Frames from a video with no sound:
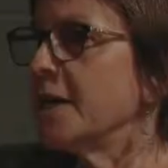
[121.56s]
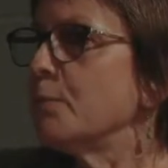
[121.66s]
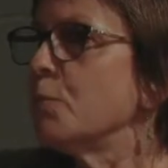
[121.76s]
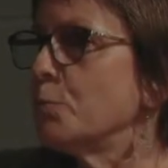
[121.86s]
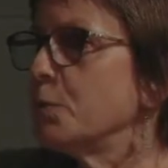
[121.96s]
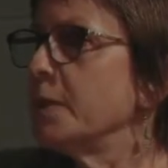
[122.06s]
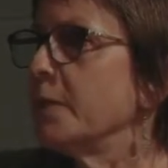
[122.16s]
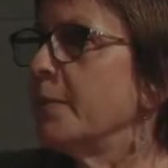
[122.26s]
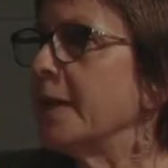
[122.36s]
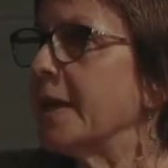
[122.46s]
it probably
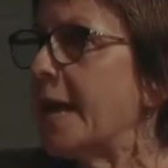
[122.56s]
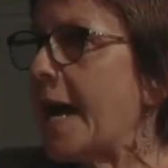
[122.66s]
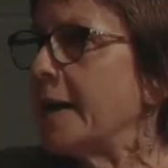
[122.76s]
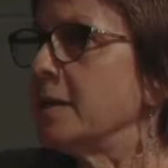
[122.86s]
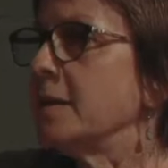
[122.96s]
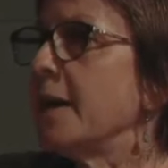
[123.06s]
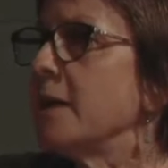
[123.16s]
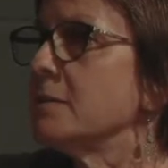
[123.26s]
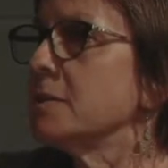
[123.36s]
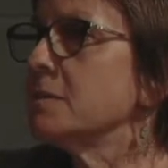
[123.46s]
began
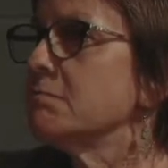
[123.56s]
about